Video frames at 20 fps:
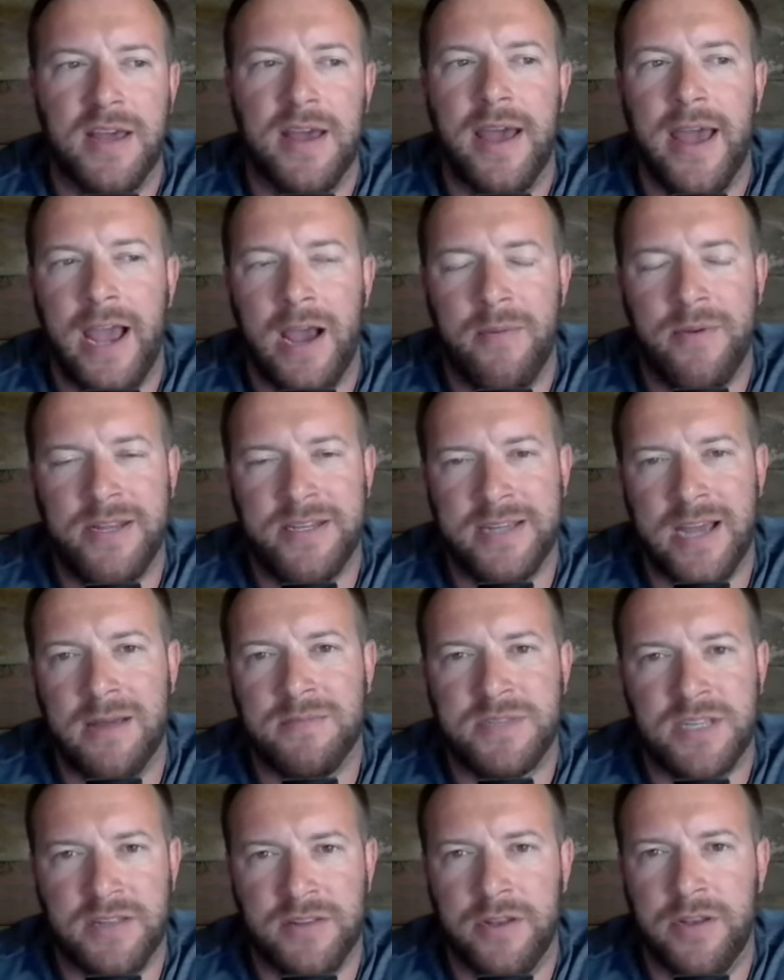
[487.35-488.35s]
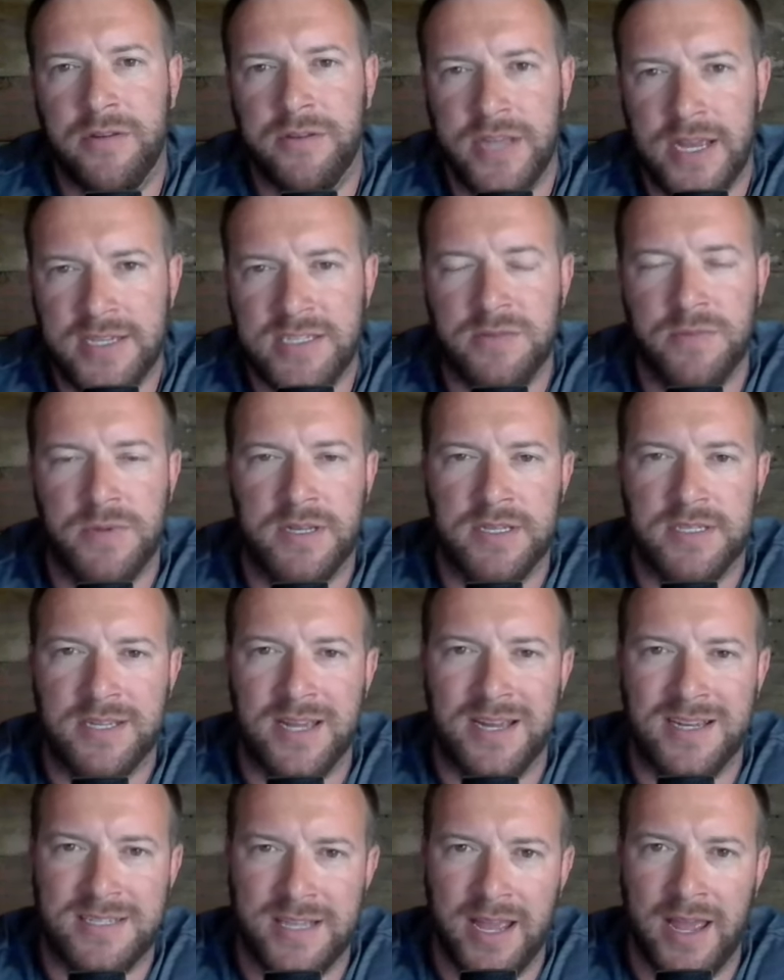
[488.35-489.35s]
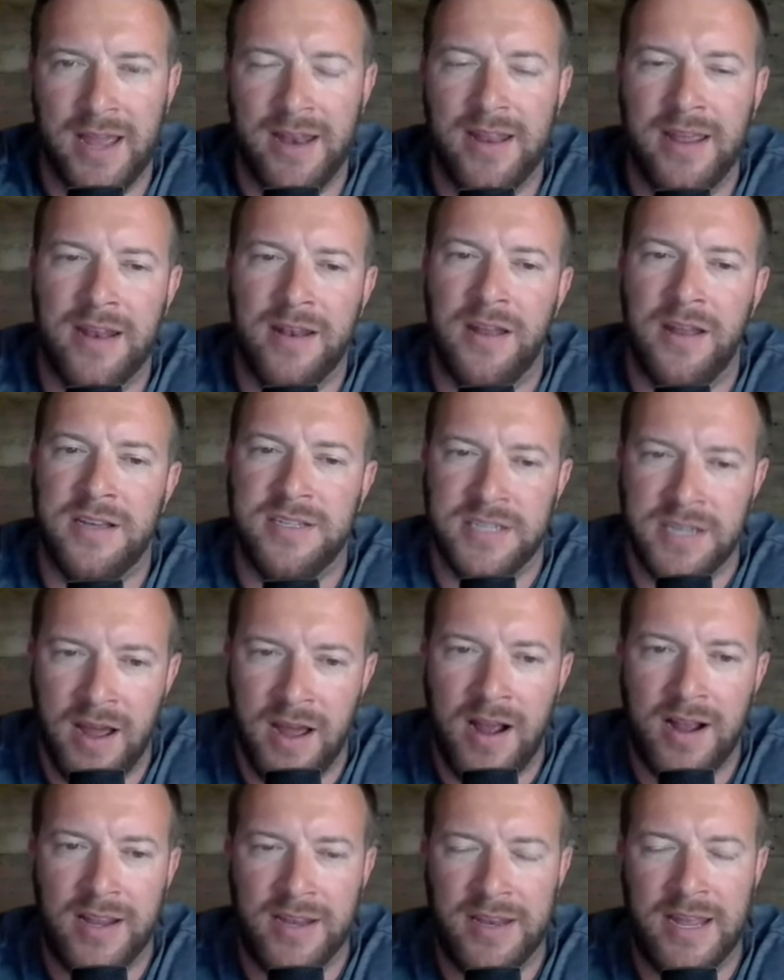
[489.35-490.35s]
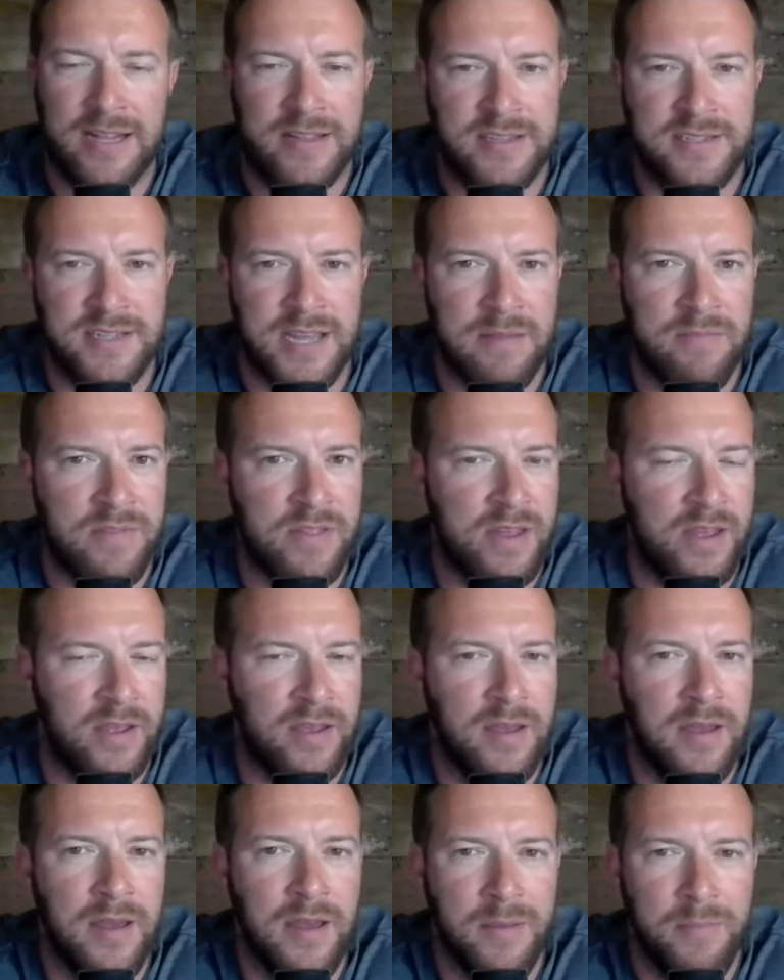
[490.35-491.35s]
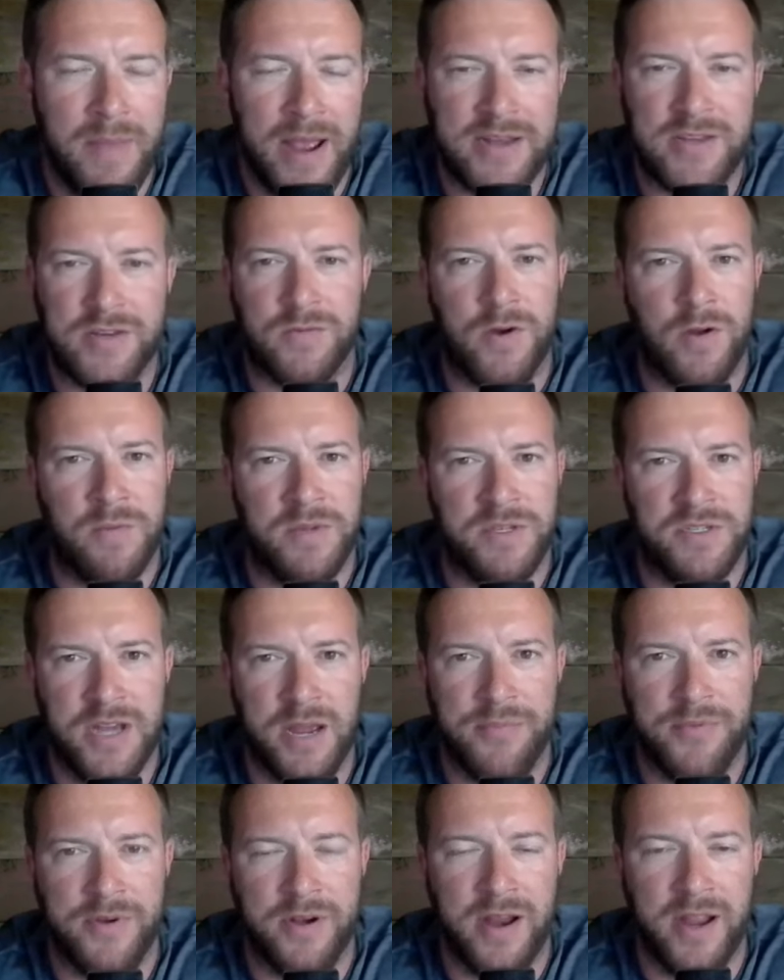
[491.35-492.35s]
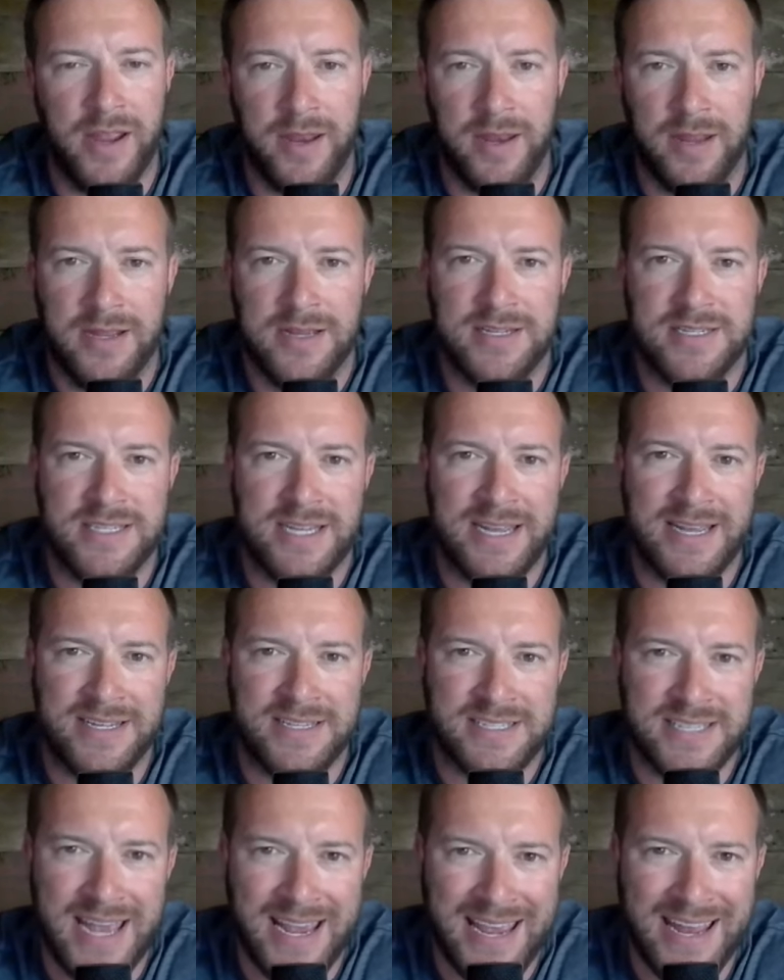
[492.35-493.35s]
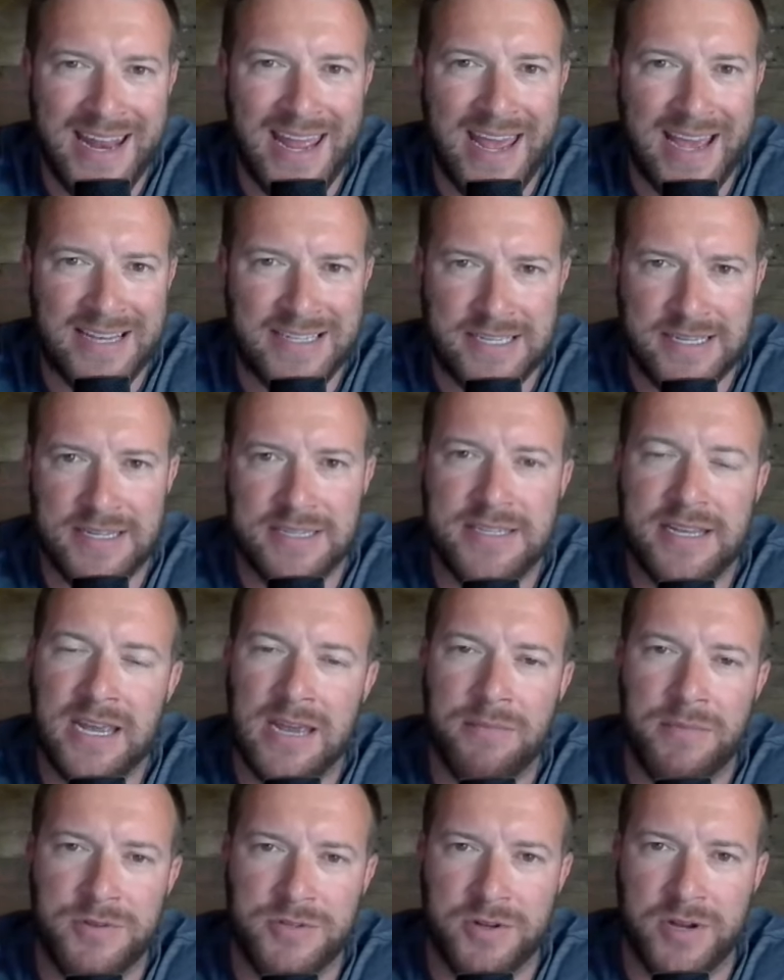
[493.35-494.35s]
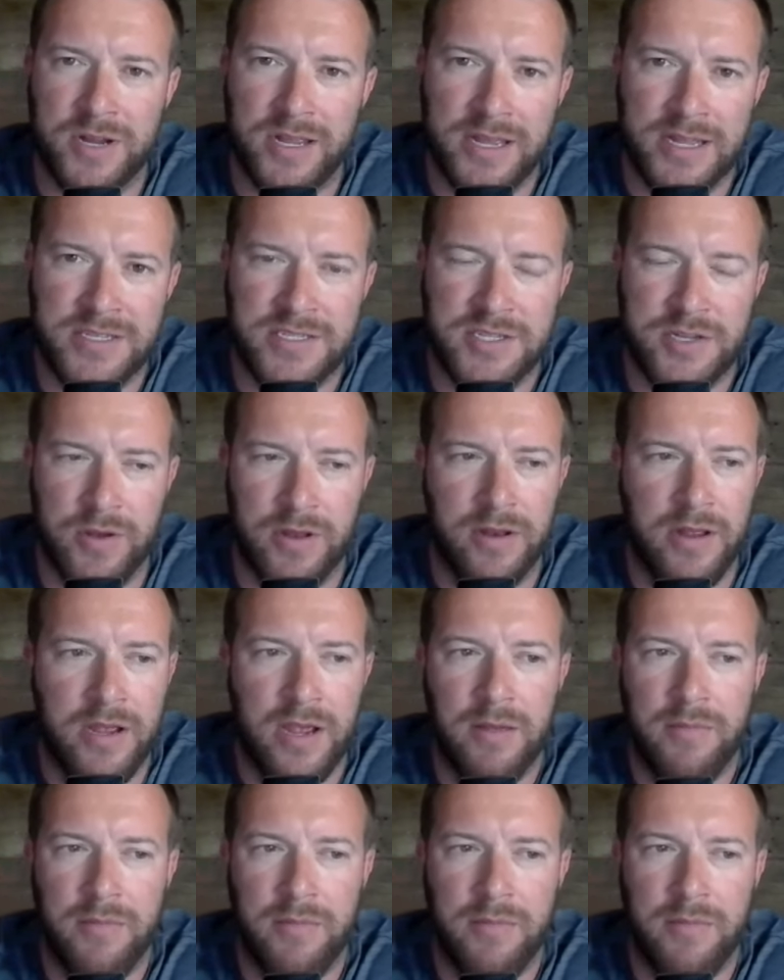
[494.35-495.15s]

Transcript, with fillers: How many times can the New Testament discuss that and thus not connect the same thing back to Romans chapter eight, seeing second Exodus imagery into it?